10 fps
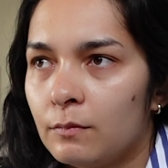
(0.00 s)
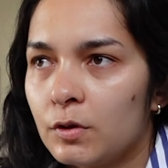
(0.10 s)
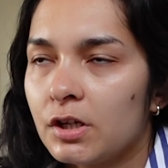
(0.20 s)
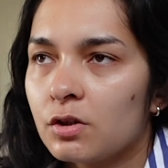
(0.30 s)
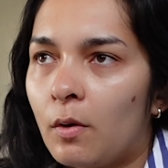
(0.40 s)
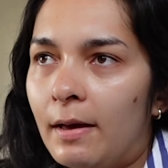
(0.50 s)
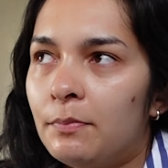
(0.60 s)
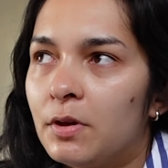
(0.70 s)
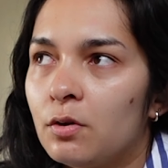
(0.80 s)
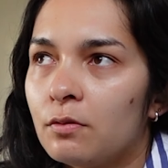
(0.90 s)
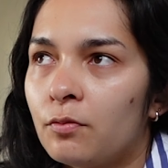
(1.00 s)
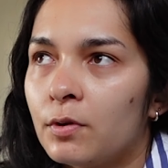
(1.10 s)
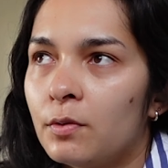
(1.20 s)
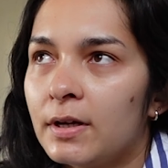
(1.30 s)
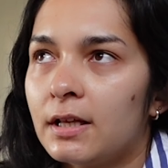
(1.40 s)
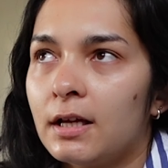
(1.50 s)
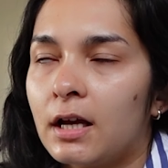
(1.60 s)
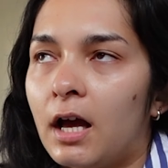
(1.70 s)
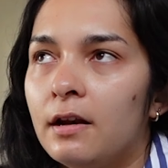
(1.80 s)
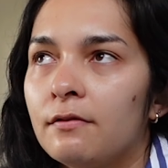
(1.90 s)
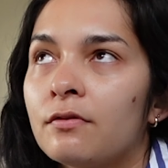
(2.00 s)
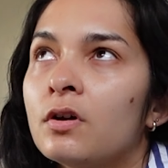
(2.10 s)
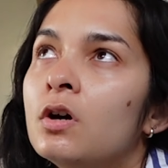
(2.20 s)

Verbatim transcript: which is quite beautiful. It, it, kind of,